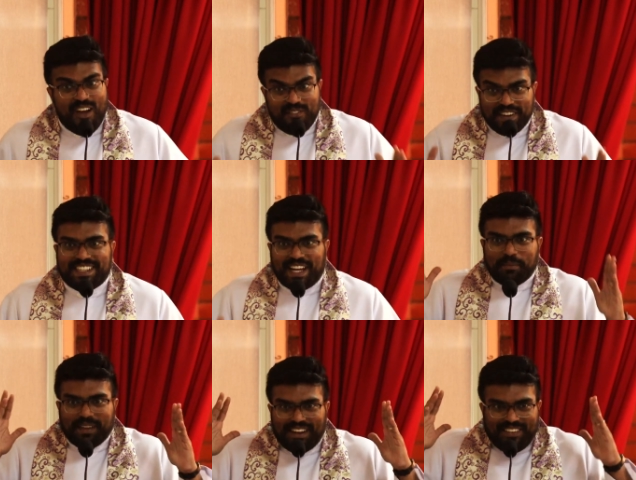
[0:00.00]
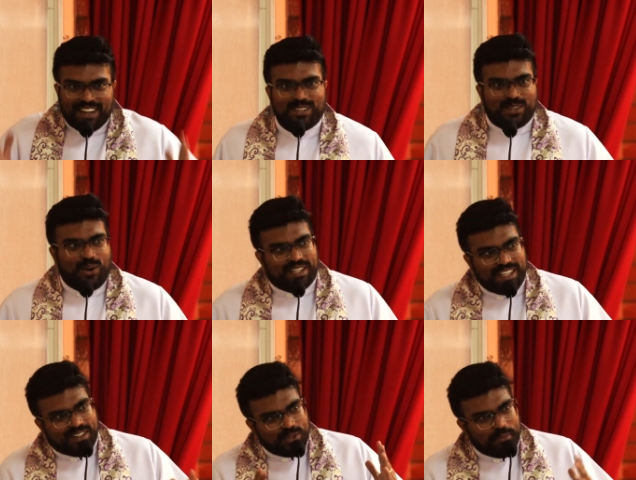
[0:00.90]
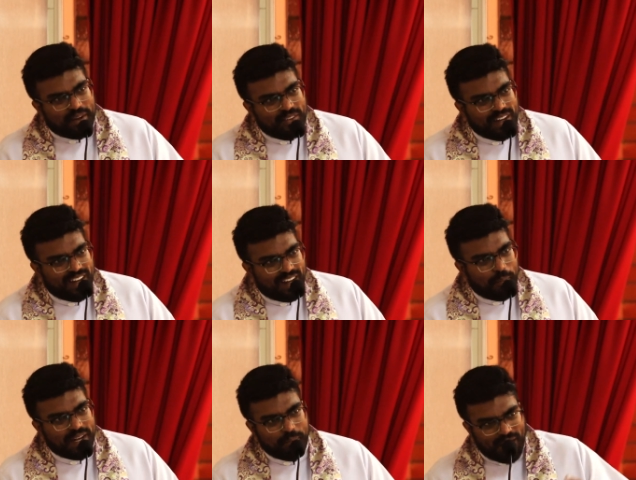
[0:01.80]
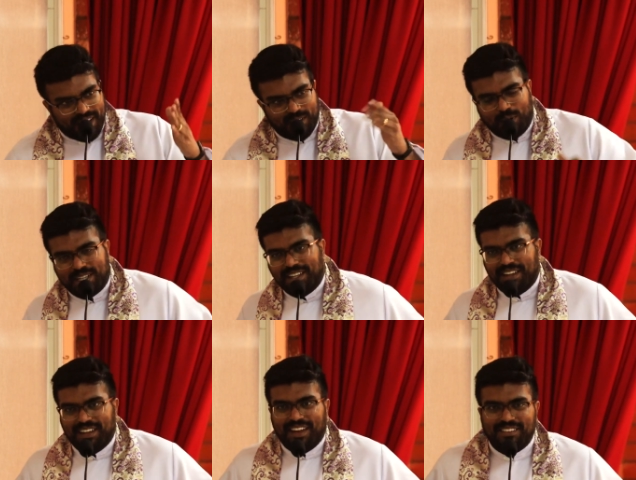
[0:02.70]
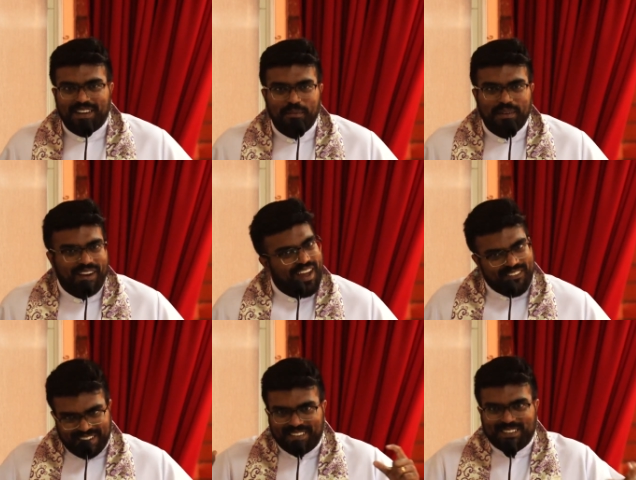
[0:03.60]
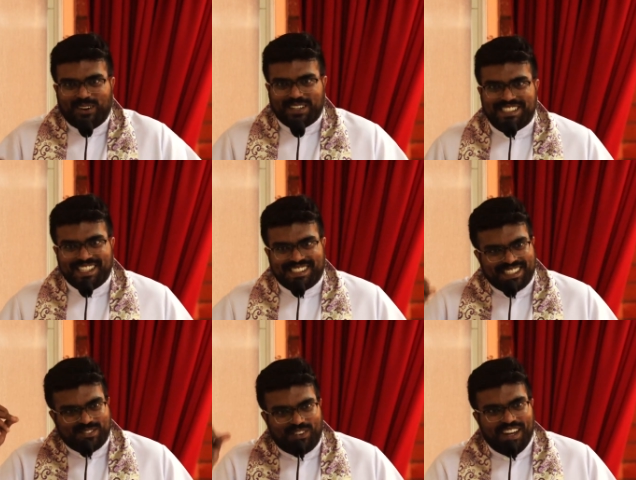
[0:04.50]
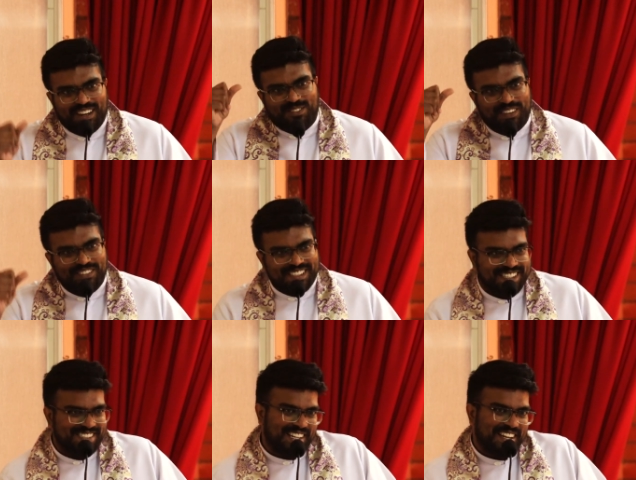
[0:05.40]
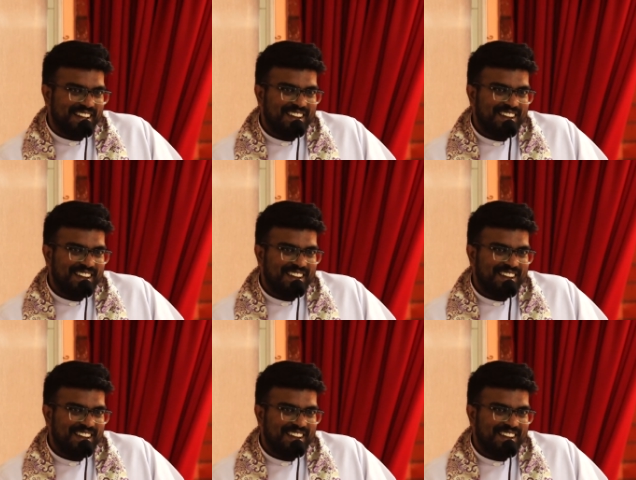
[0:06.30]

Every time that I went to the doctor, I took my, uh, my, my daughter, every time, every time the doctor says it's viral fever season,